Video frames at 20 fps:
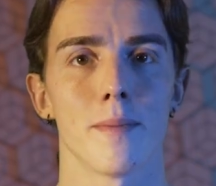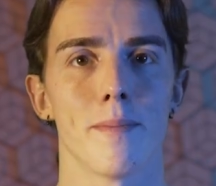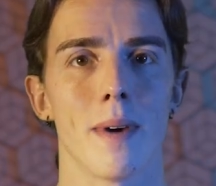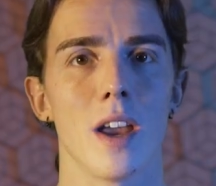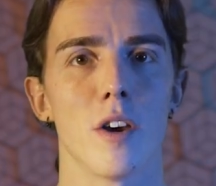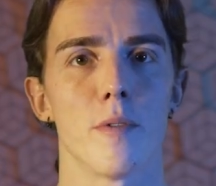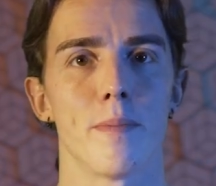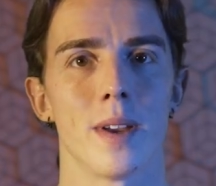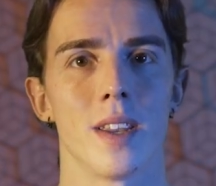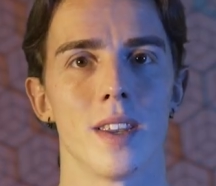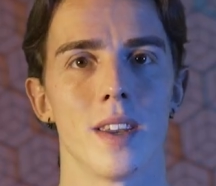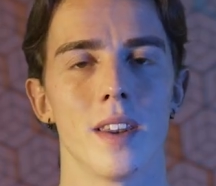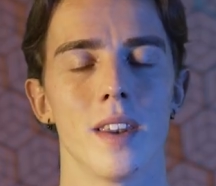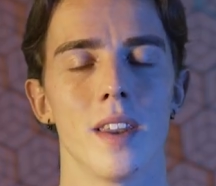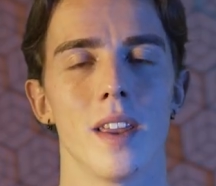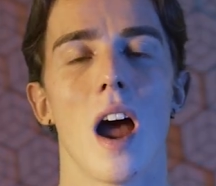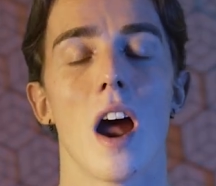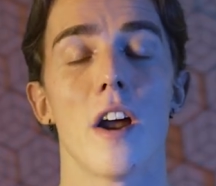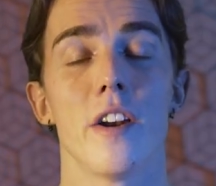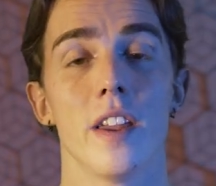in my
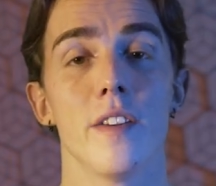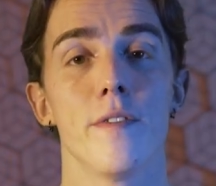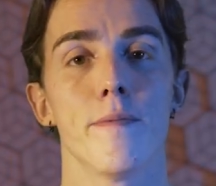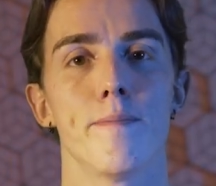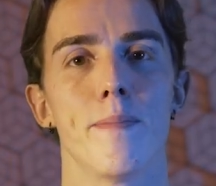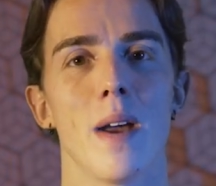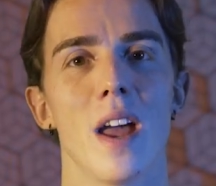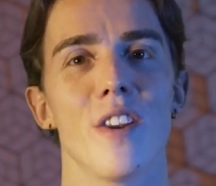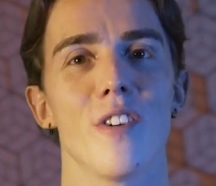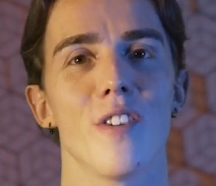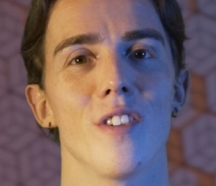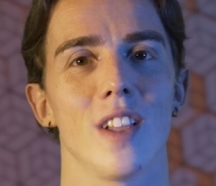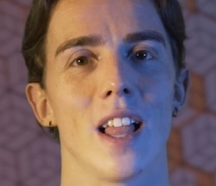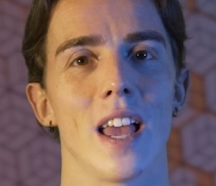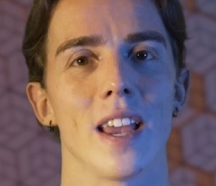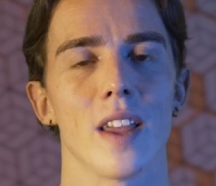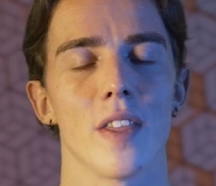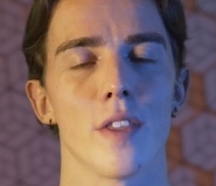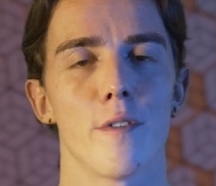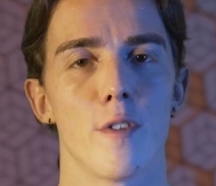opinion, are even better
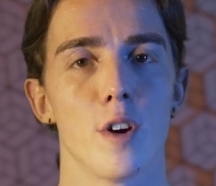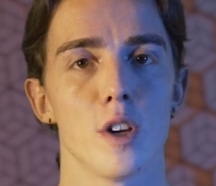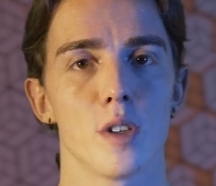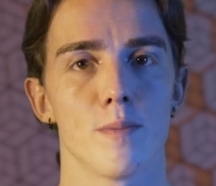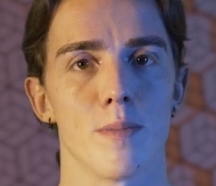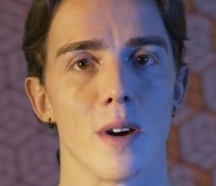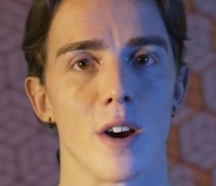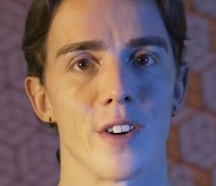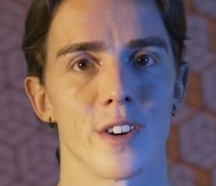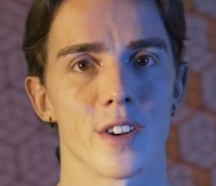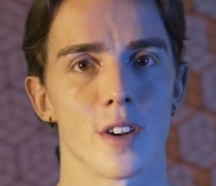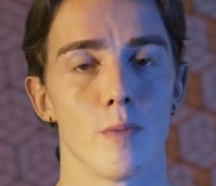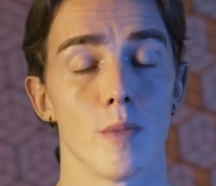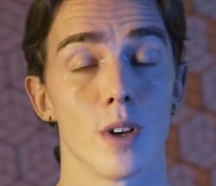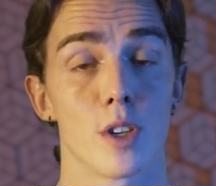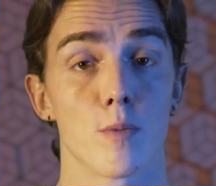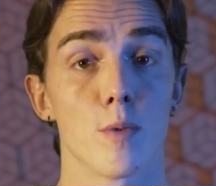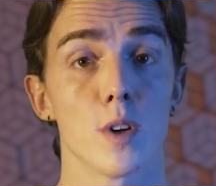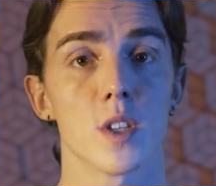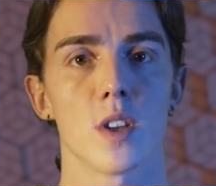like in the first part,
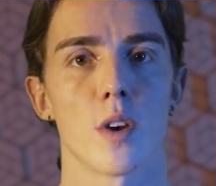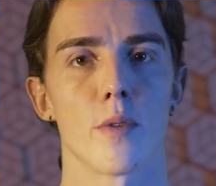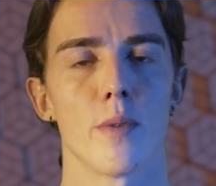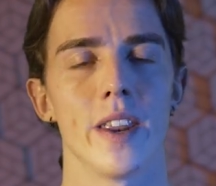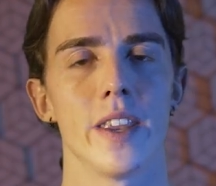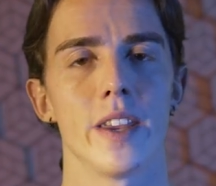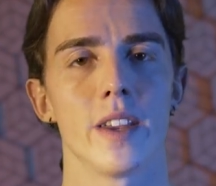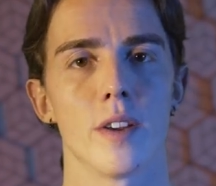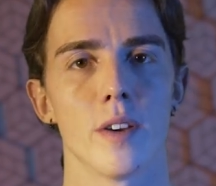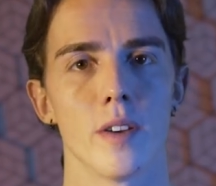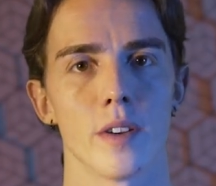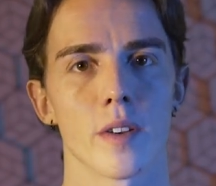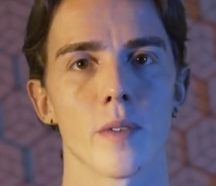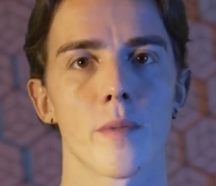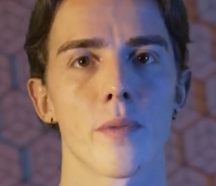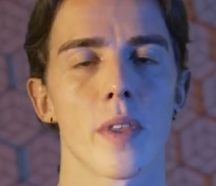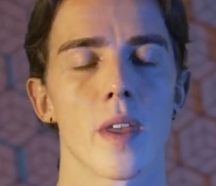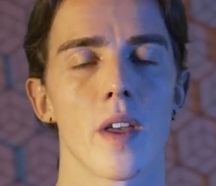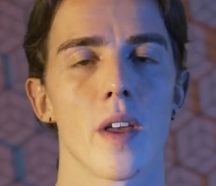which was already good.